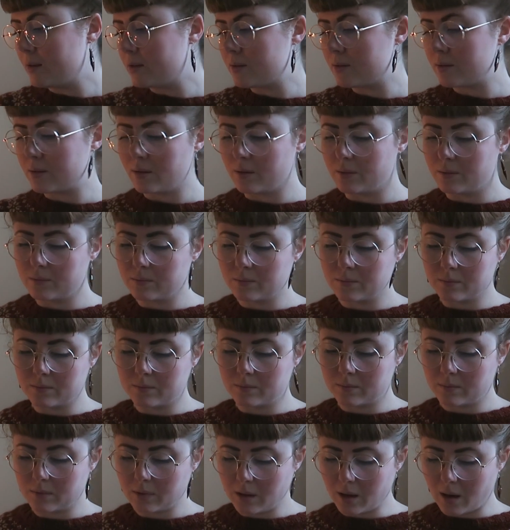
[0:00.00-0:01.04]
So
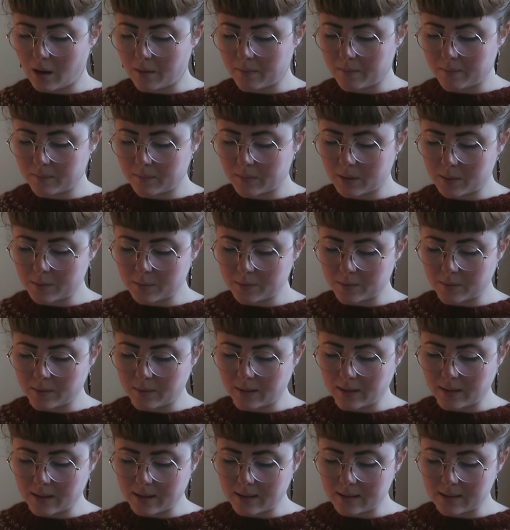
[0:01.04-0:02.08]
yeah, that was
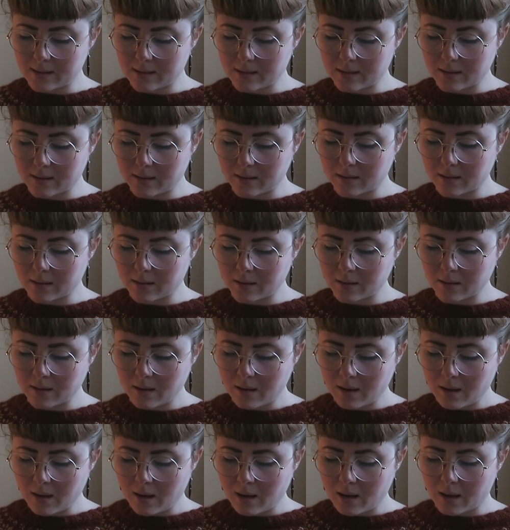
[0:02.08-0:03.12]
really nice, I think.
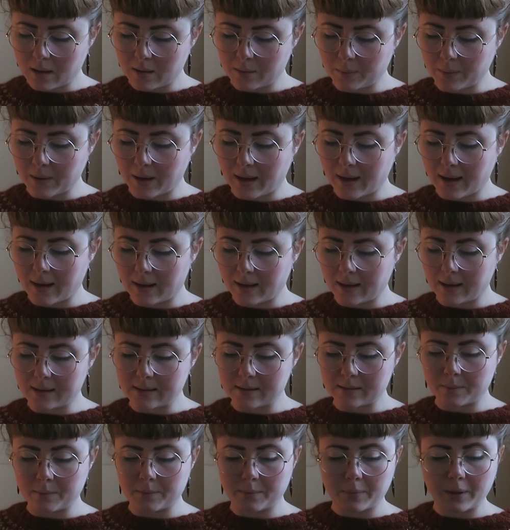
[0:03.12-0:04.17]
And then we
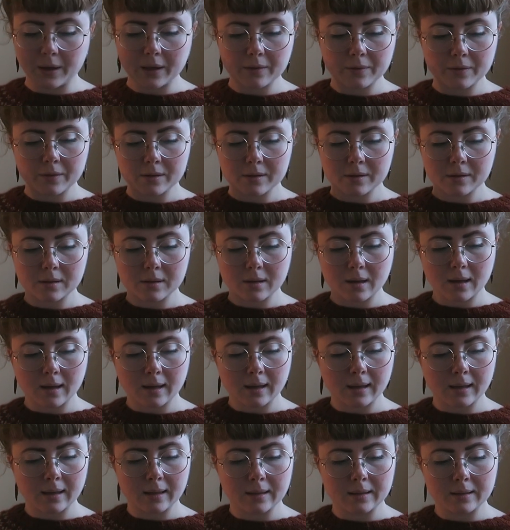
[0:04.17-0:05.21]
ate some breakfast,
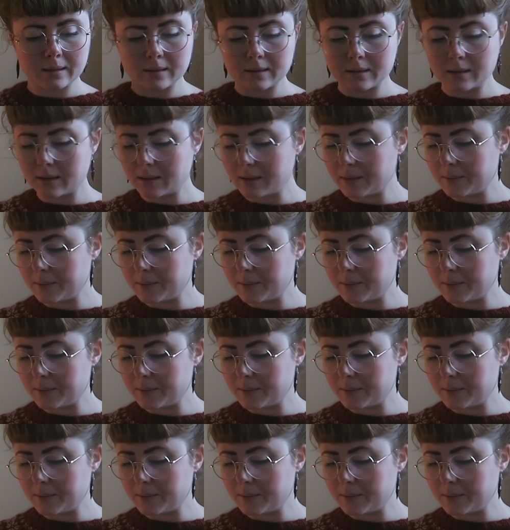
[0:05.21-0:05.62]
and